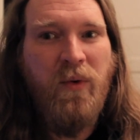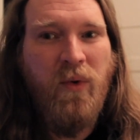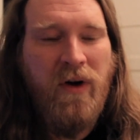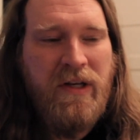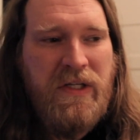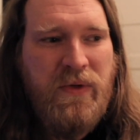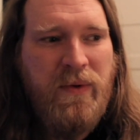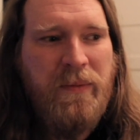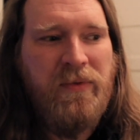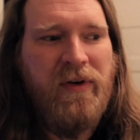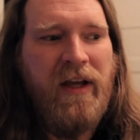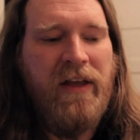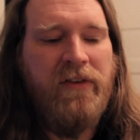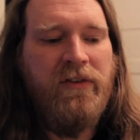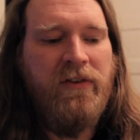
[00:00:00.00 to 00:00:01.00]
I want to
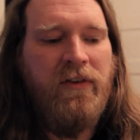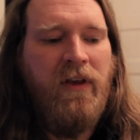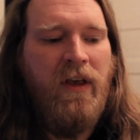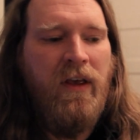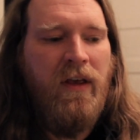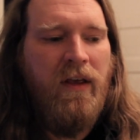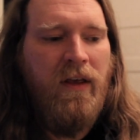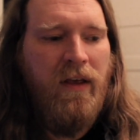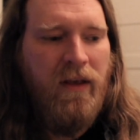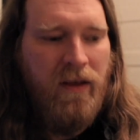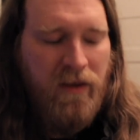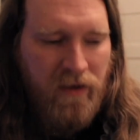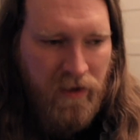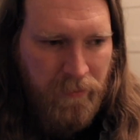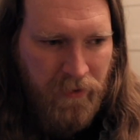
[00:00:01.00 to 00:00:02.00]
impress
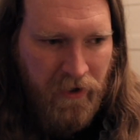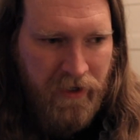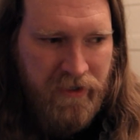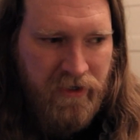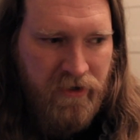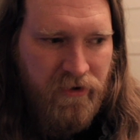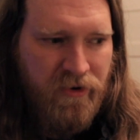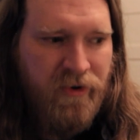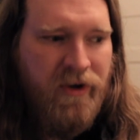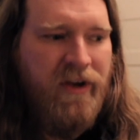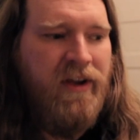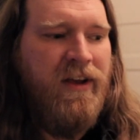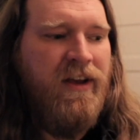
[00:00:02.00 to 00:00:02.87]
upon you